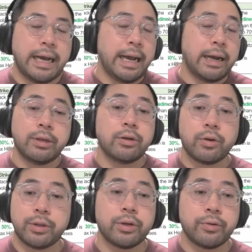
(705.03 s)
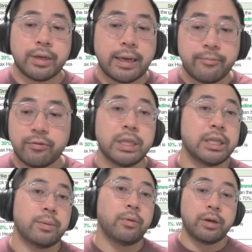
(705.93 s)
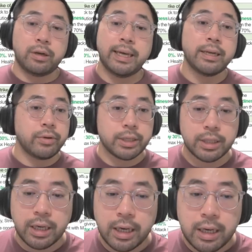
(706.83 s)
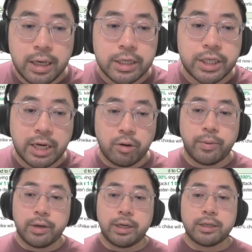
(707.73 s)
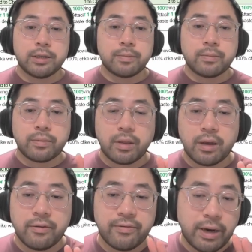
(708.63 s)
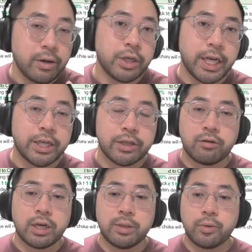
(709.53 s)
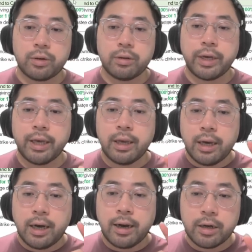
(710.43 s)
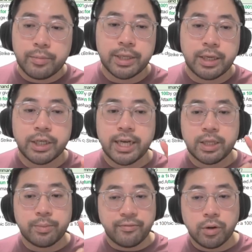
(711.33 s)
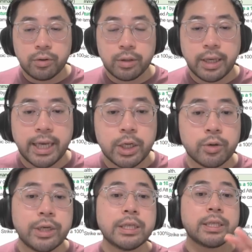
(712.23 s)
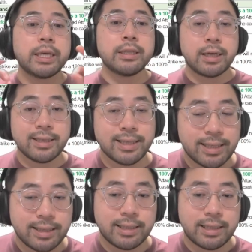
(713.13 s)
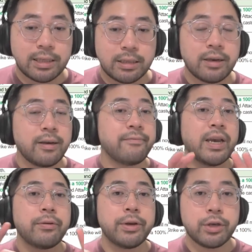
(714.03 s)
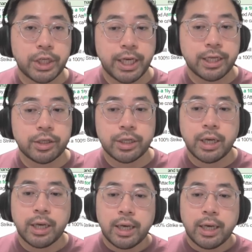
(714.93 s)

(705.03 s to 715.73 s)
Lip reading: I really don't know what they're doing. I'm really disappointed. Anyways, General Purgus. Very good changes across the board. Okay, 100% chance to provoke, increasing the consistency. Very good change.